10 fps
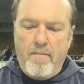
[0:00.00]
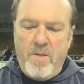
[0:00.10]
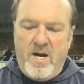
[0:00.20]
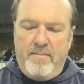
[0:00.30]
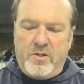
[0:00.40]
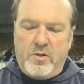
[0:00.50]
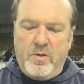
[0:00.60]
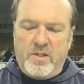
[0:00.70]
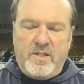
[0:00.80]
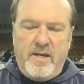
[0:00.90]
But
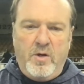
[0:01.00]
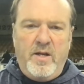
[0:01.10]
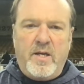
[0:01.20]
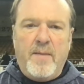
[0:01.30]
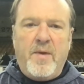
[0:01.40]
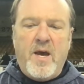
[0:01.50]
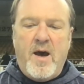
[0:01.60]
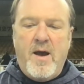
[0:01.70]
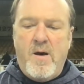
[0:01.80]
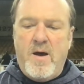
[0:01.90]
Stewart's a team really to keep the
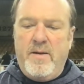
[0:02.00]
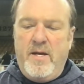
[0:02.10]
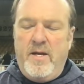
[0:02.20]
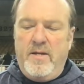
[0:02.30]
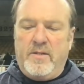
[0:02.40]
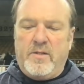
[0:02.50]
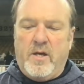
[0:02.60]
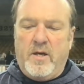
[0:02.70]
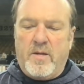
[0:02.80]
eye on in this